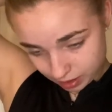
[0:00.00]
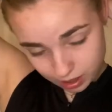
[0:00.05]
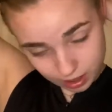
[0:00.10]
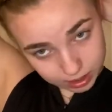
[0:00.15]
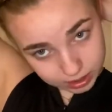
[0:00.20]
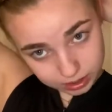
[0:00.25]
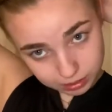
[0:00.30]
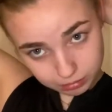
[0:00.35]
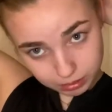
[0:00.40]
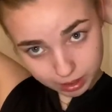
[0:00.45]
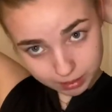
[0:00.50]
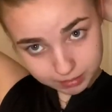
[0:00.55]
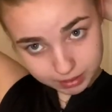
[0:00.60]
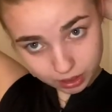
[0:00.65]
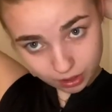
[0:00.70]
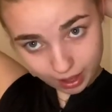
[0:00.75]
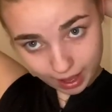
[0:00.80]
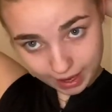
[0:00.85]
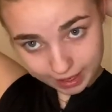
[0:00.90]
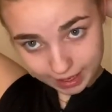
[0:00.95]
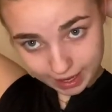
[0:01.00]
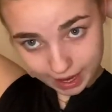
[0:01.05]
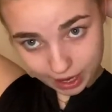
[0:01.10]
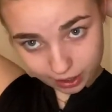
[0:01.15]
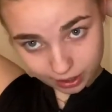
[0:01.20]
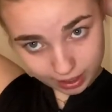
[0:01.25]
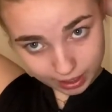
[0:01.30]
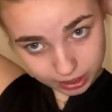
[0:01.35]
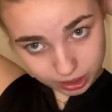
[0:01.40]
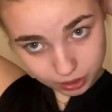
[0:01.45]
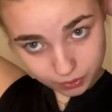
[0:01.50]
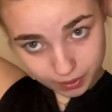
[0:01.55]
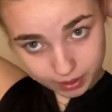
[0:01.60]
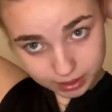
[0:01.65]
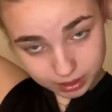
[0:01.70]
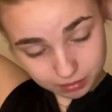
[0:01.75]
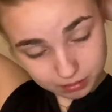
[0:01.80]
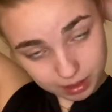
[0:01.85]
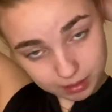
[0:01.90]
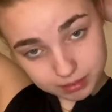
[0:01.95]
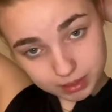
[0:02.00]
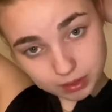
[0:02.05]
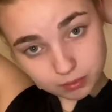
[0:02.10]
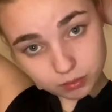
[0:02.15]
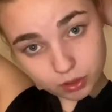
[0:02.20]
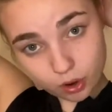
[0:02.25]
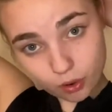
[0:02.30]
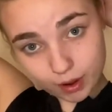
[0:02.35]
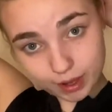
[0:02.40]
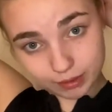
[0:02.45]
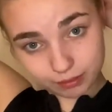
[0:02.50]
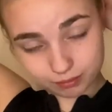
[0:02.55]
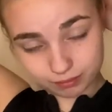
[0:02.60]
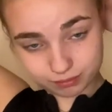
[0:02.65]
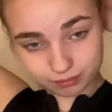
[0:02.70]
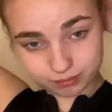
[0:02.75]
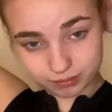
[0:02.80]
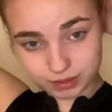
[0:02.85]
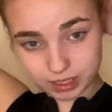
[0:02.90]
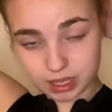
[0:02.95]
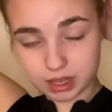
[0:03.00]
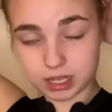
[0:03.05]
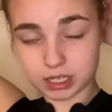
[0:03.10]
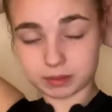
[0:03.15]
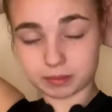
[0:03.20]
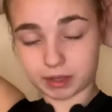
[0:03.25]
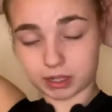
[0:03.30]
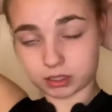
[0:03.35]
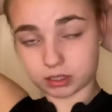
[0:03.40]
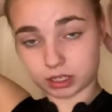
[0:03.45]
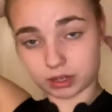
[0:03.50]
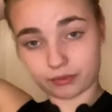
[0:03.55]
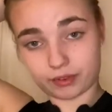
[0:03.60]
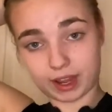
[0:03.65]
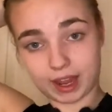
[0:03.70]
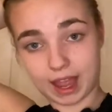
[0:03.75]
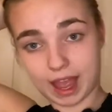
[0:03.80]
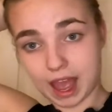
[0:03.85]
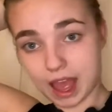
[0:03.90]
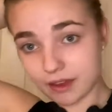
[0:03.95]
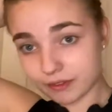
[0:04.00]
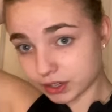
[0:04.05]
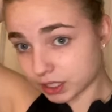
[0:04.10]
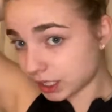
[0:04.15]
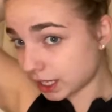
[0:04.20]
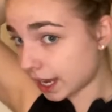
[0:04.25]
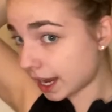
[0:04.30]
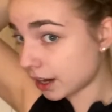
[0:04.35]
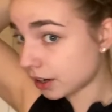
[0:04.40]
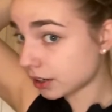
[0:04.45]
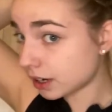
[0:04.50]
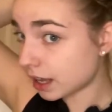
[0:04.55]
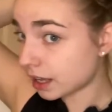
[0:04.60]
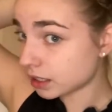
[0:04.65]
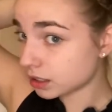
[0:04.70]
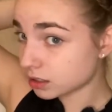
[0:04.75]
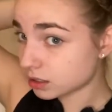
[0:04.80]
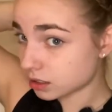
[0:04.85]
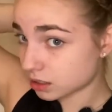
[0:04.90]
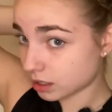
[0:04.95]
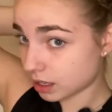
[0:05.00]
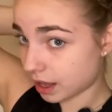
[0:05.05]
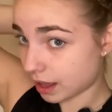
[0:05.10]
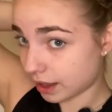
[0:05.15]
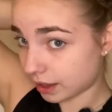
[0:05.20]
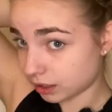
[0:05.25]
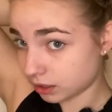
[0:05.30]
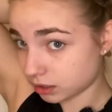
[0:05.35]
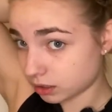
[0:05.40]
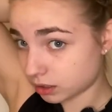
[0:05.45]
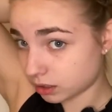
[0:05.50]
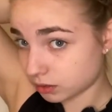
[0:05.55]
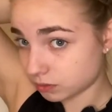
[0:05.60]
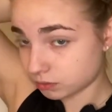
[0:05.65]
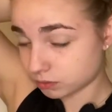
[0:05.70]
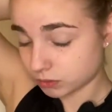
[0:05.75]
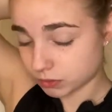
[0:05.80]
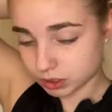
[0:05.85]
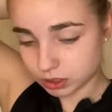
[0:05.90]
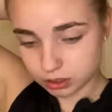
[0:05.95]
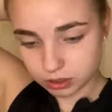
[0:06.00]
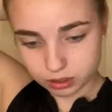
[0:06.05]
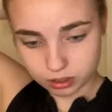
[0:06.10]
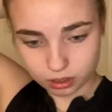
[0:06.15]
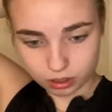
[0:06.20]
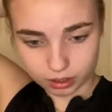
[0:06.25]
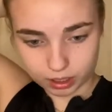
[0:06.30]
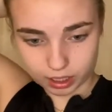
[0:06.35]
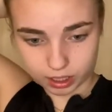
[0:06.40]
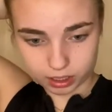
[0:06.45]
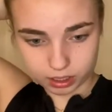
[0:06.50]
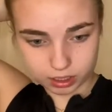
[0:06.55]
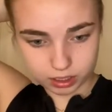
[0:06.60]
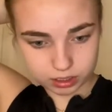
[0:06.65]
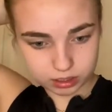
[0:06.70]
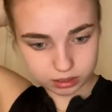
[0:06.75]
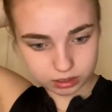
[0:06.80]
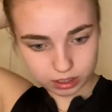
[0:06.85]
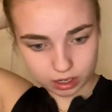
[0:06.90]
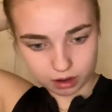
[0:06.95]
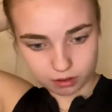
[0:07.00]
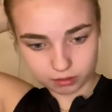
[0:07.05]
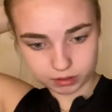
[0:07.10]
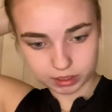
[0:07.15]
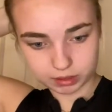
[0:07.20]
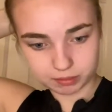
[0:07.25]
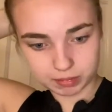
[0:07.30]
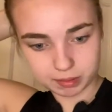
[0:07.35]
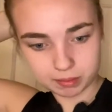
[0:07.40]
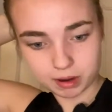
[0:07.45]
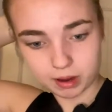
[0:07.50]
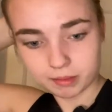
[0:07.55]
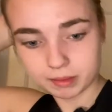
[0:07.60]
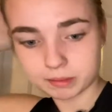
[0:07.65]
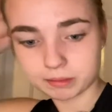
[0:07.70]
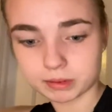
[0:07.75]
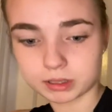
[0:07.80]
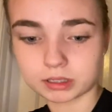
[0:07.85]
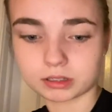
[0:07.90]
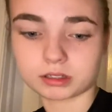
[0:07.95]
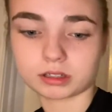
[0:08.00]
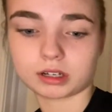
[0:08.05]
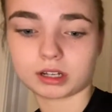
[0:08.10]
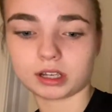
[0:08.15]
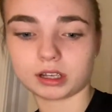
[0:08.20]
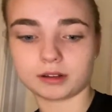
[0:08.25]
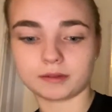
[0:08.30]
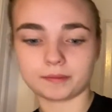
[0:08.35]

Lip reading: Sometimes I'll add a hairnet to it, sometimes I won't. It depends on if I have any hairnets. And okay, he does not want to be bobby pinned today.